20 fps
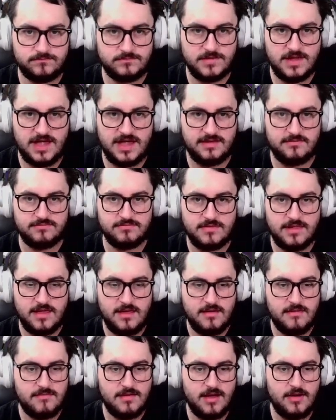I
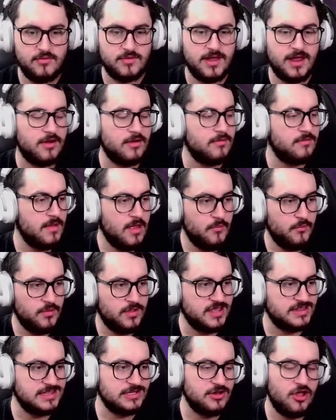I don't care. We
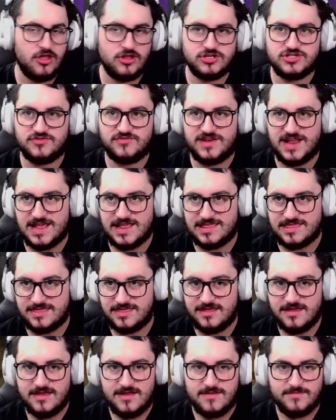get the knowledge of death.
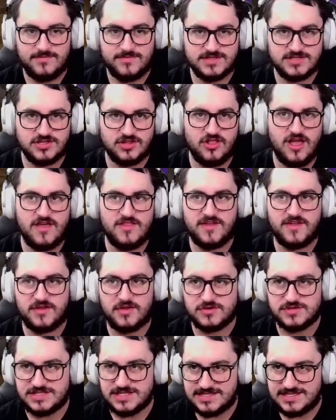There's a lot that
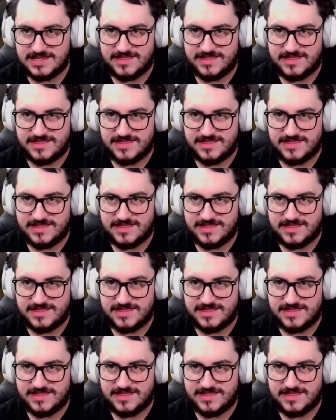goes into